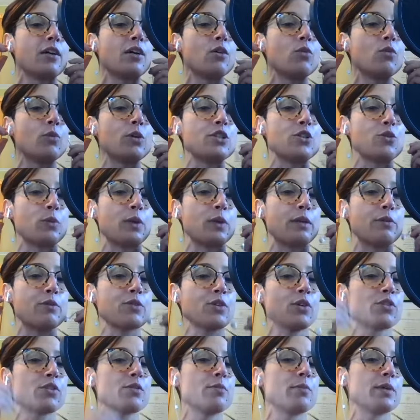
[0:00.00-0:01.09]
which is what he was
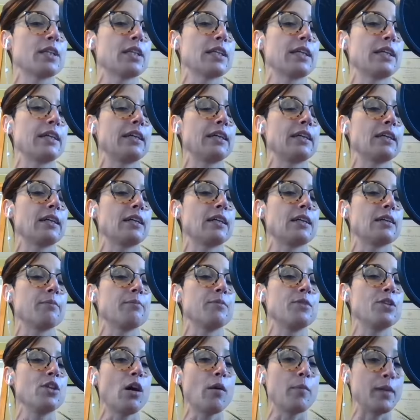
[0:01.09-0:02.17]
ultimately
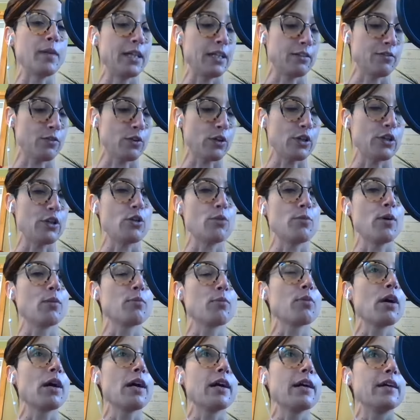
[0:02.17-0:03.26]
um, nominated for a Nobel
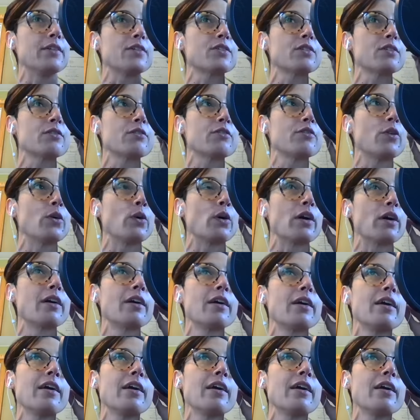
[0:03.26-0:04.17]
Prize for.